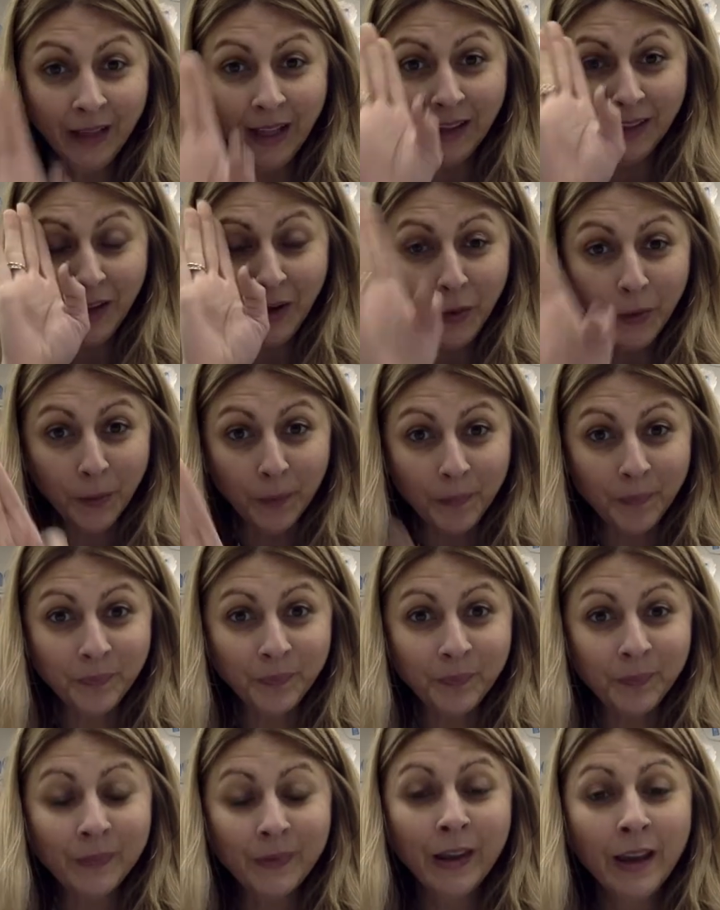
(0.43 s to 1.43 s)
Hello.
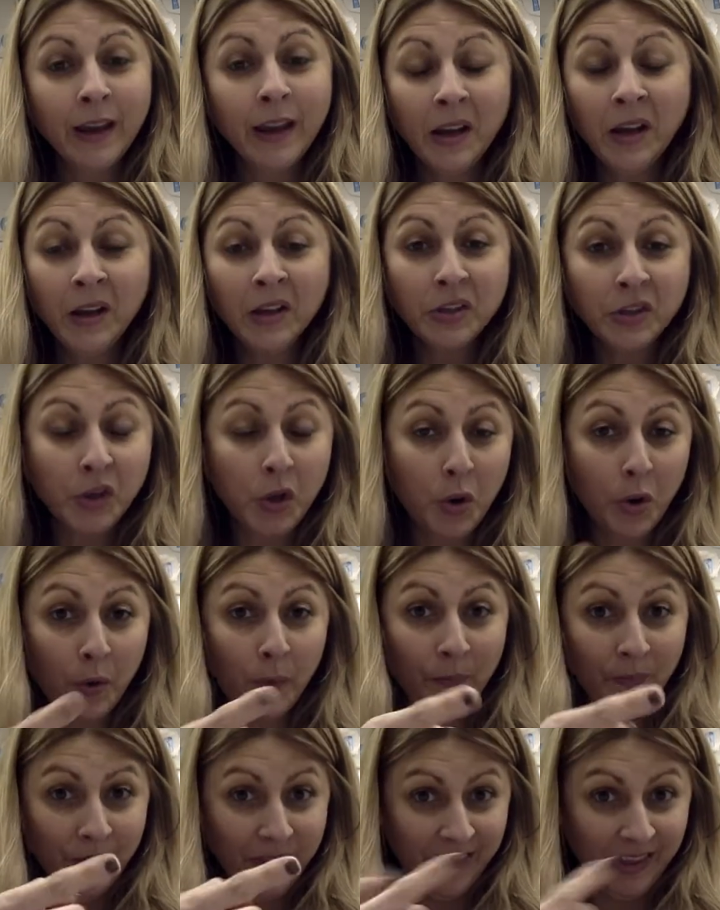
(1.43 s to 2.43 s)

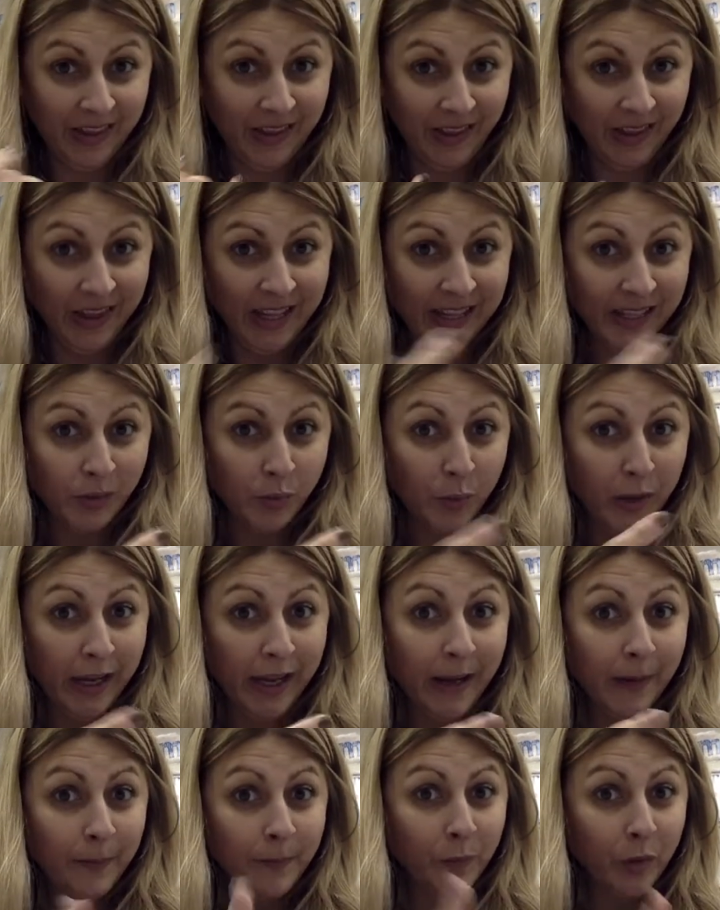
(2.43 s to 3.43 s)
So this
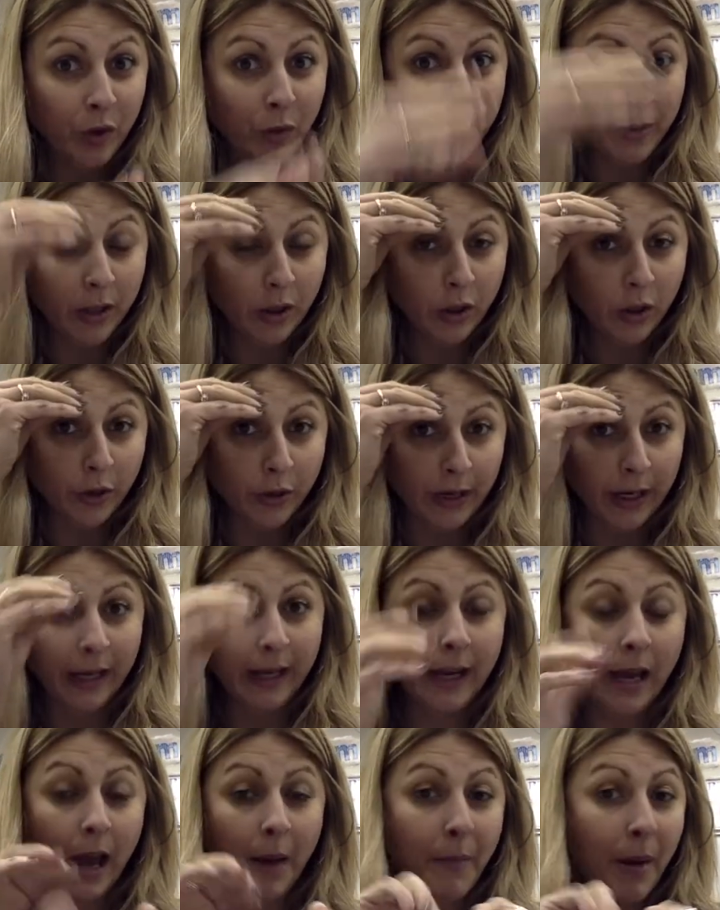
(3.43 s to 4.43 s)
week you've been
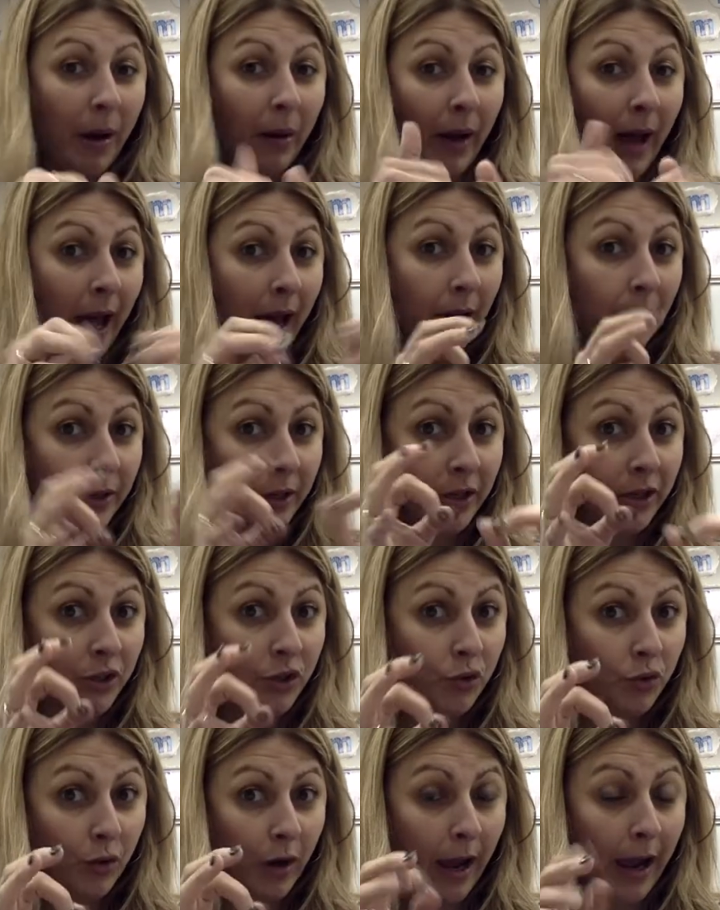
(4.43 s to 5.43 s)
learning about how to
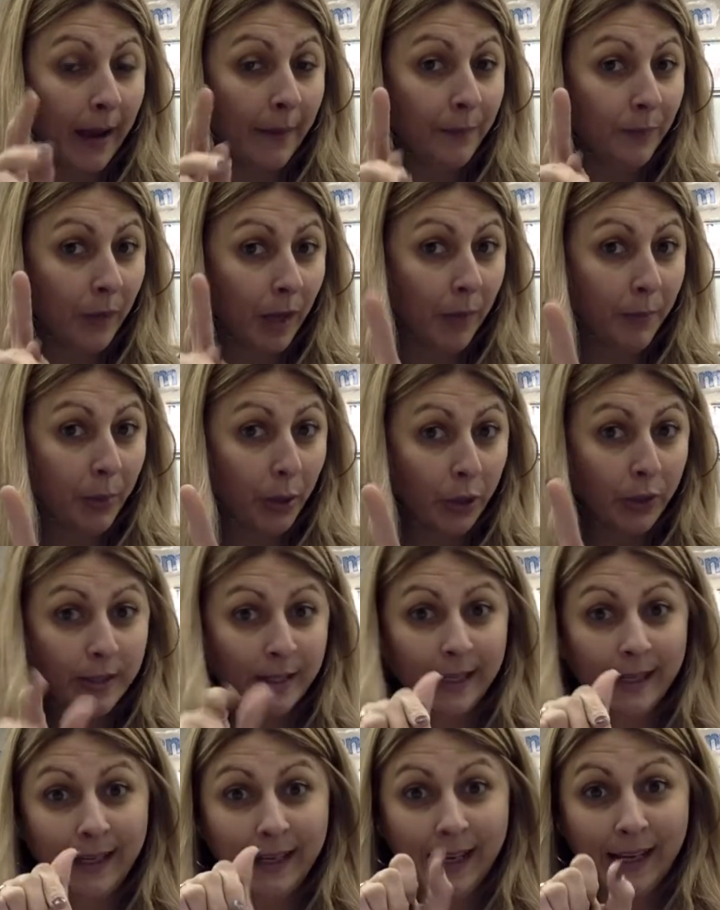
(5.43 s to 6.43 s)
describe a
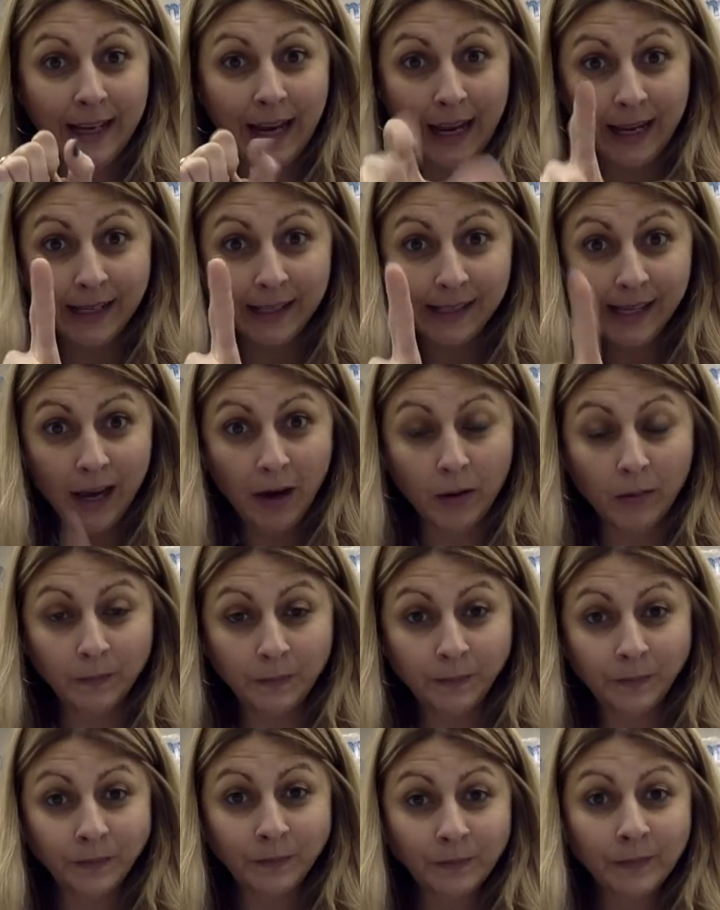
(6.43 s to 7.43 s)
person in ASL.
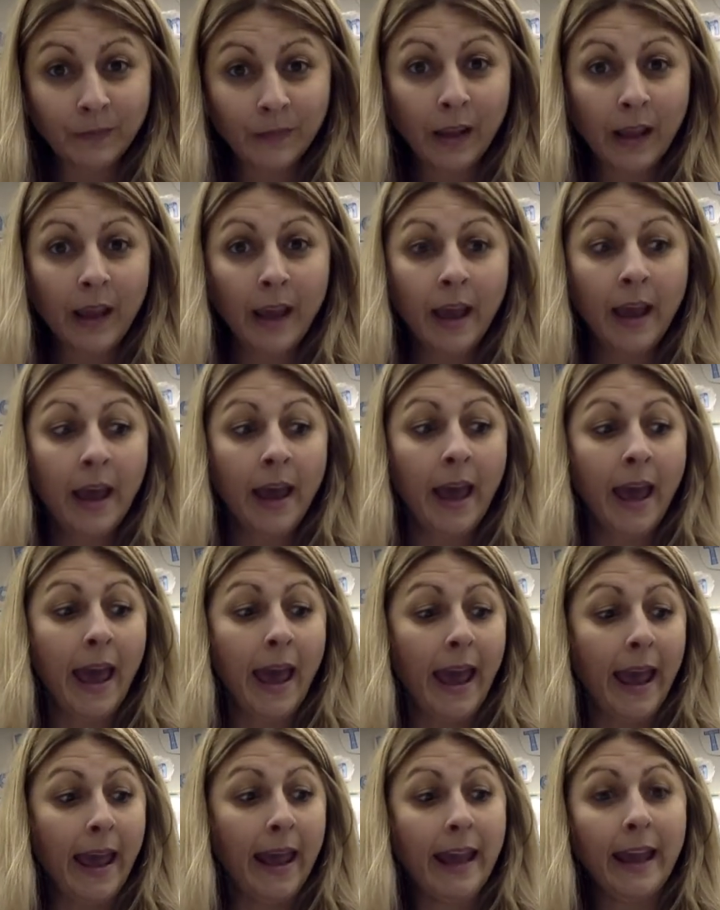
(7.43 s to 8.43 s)

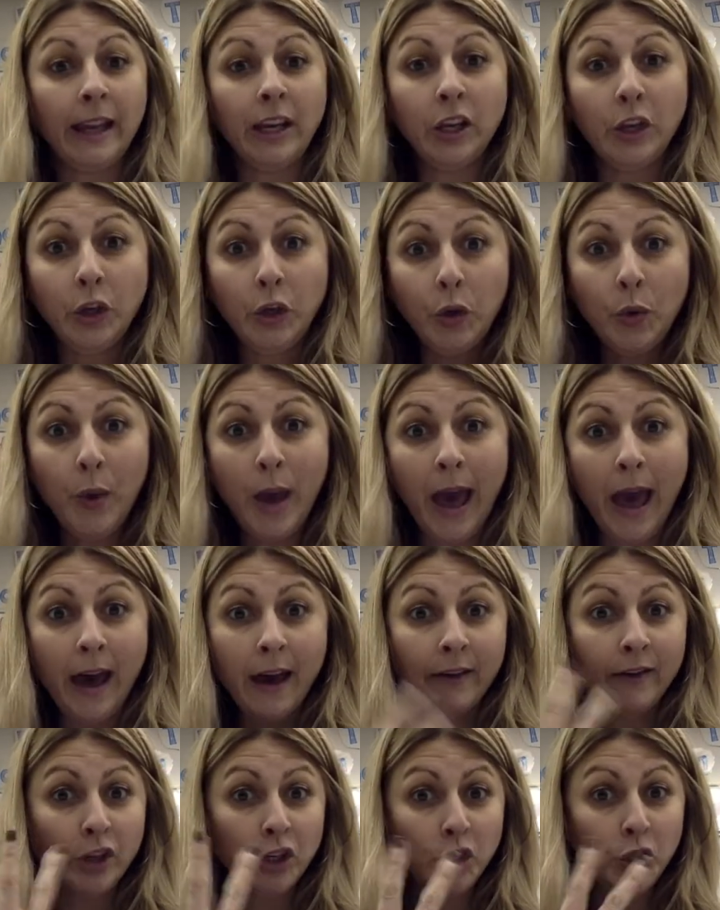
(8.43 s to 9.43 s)
And you
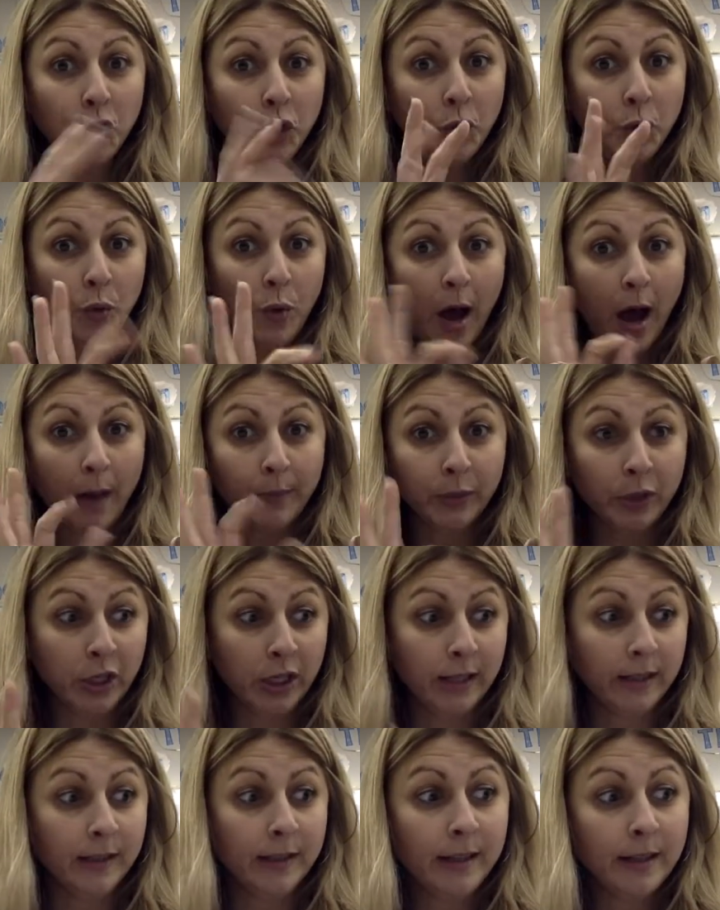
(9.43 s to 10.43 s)
have two
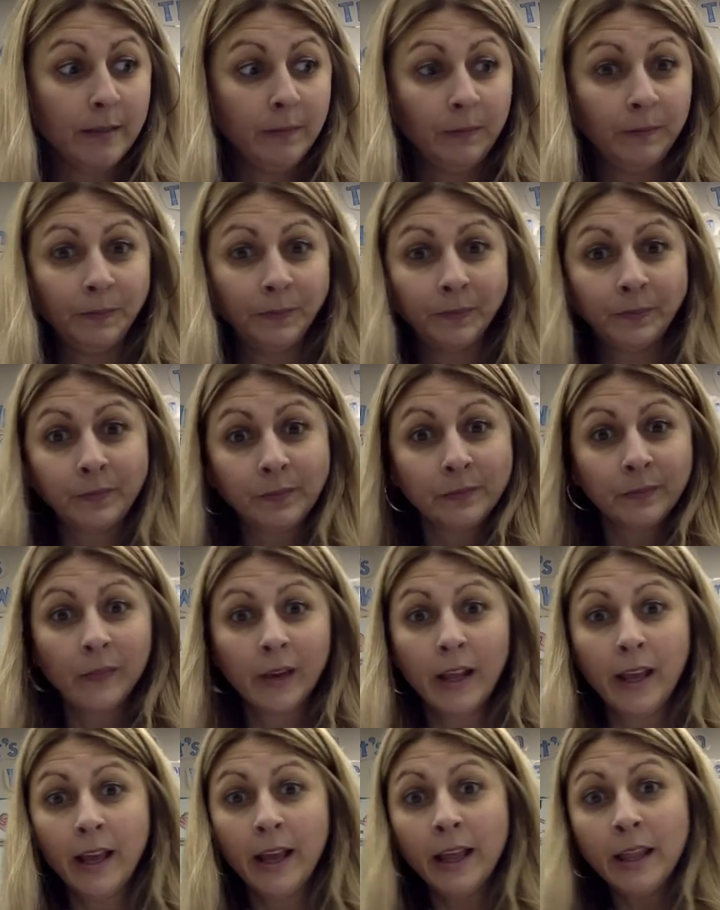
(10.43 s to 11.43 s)
options,
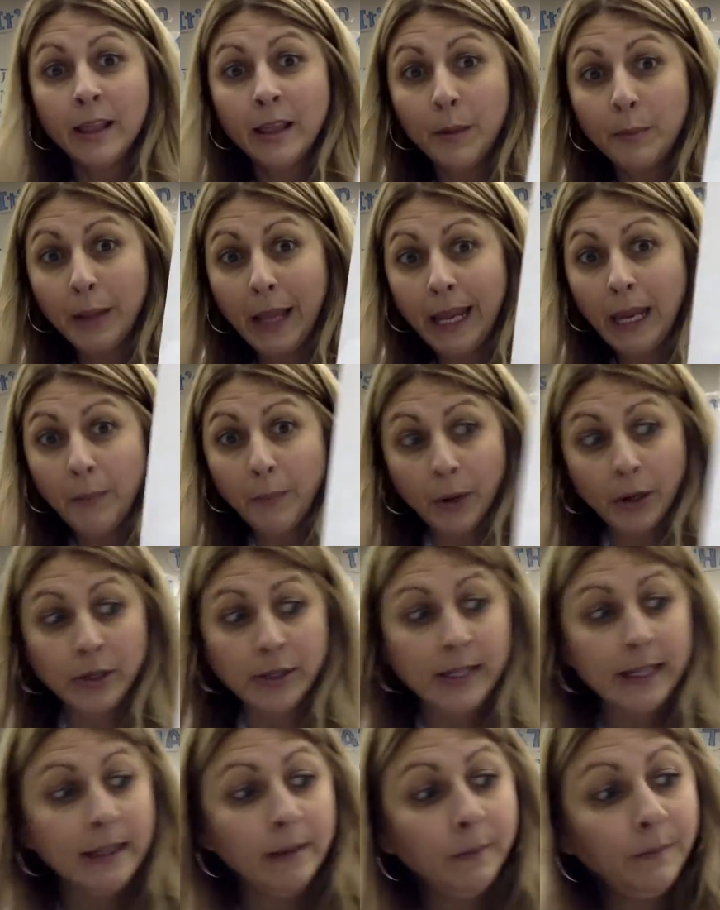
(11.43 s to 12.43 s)
the blank
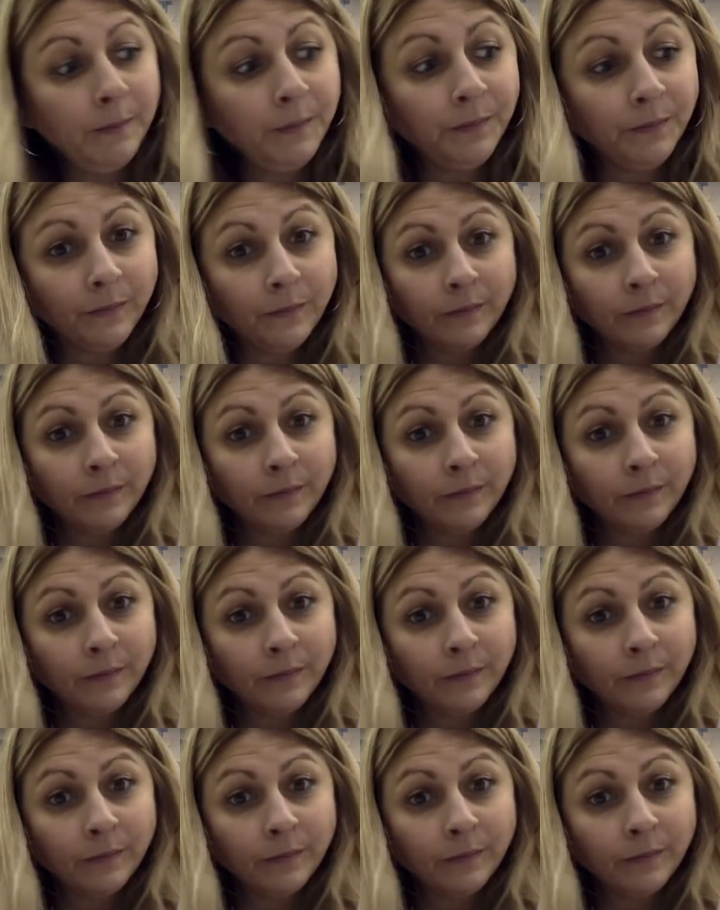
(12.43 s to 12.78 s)
person